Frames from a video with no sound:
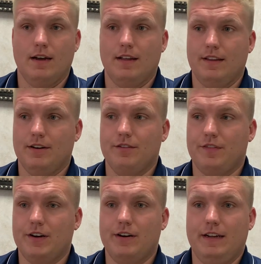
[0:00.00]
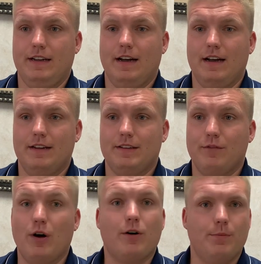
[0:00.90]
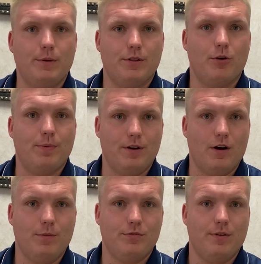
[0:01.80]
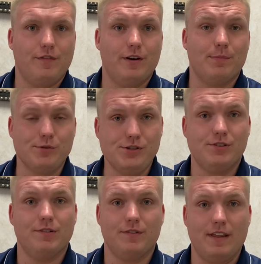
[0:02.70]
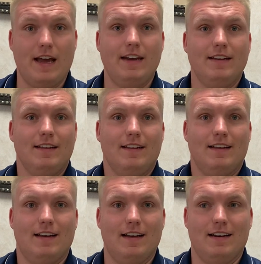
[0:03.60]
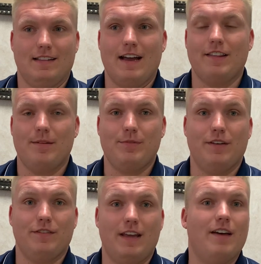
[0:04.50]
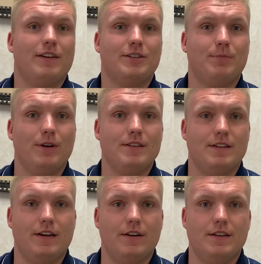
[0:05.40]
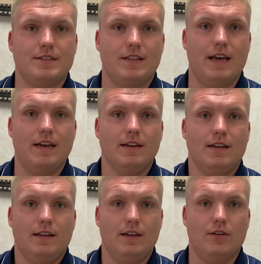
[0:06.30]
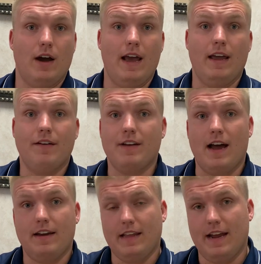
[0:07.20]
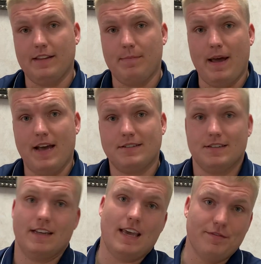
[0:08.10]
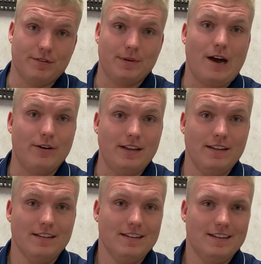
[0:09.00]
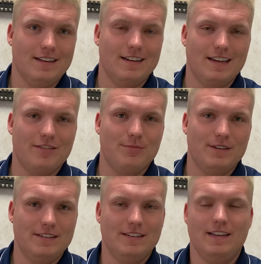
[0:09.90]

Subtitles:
They're very, they've welcomed me with open arms, so I'm very appreciative of that. And a lot of them definitely have experience in areas that, you know, I have not had in the past because I came from county government.